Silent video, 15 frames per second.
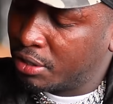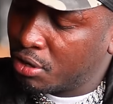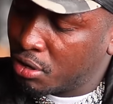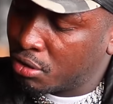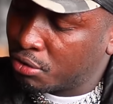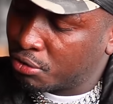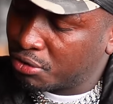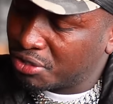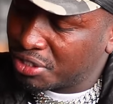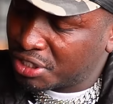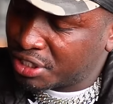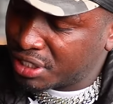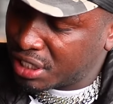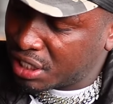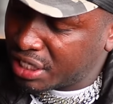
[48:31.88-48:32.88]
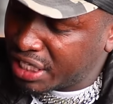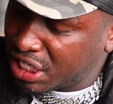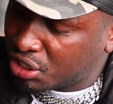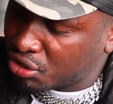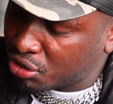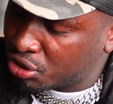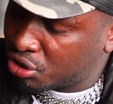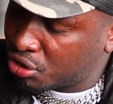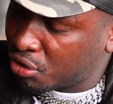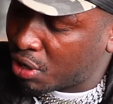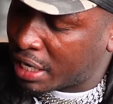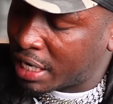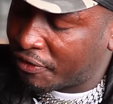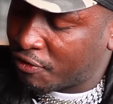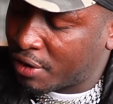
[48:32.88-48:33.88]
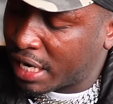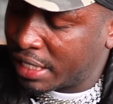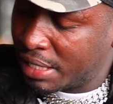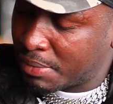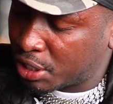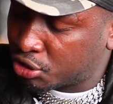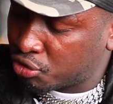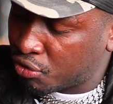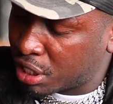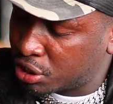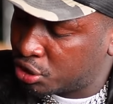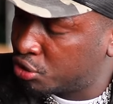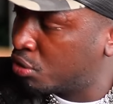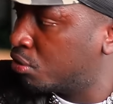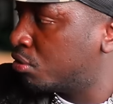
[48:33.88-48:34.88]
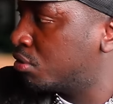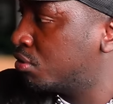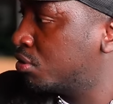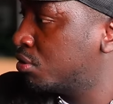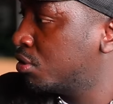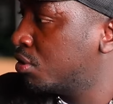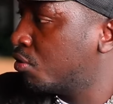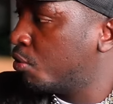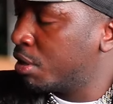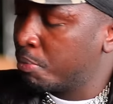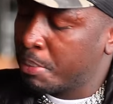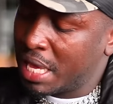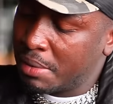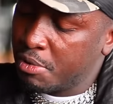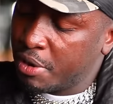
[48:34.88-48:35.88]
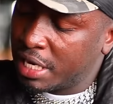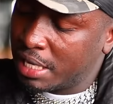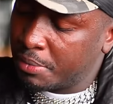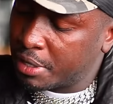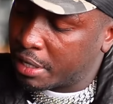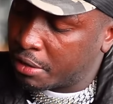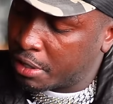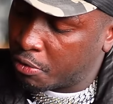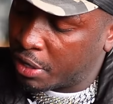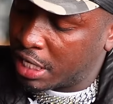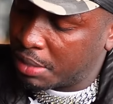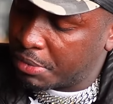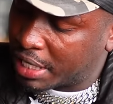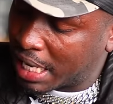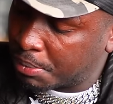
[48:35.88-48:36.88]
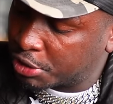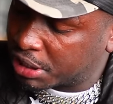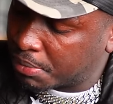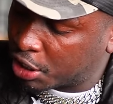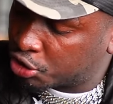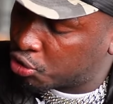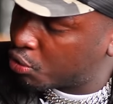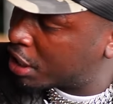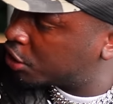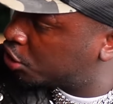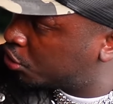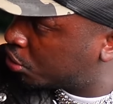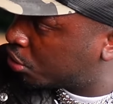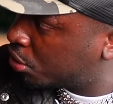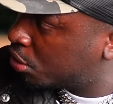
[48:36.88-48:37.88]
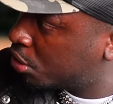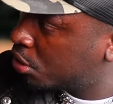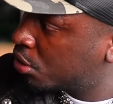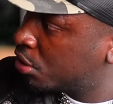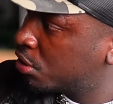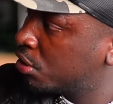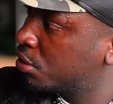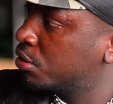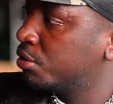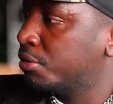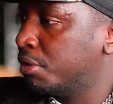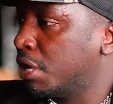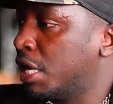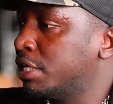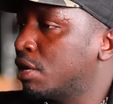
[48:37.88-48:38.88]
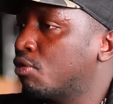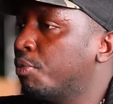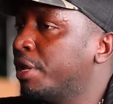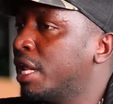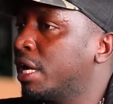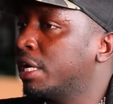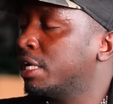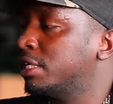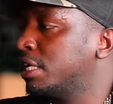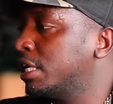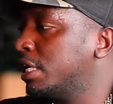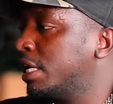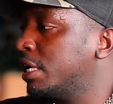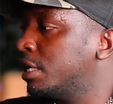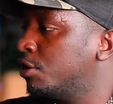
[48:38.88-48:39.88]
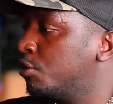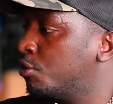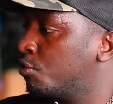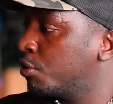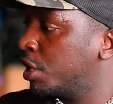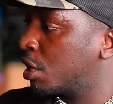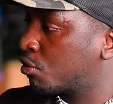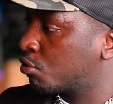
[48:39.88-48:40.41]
No, it's Little Joe. Anafuka di machuwa Joe. Well, maybe when he becomes mature Joe, aja kubeera nga entegera eyo yongera